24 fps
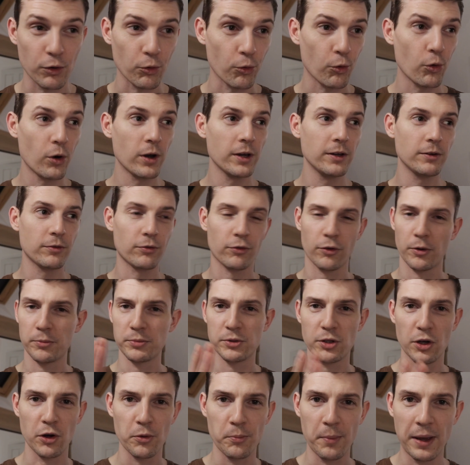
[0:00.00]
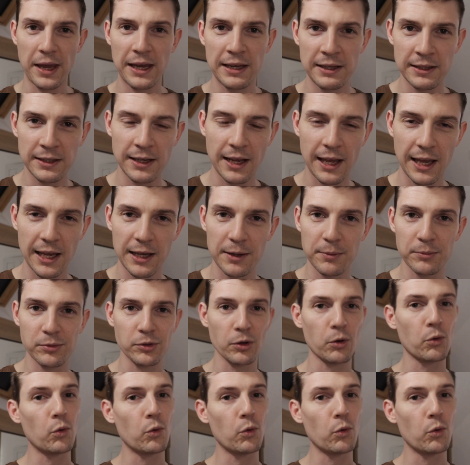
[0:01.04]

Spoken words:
right from domain names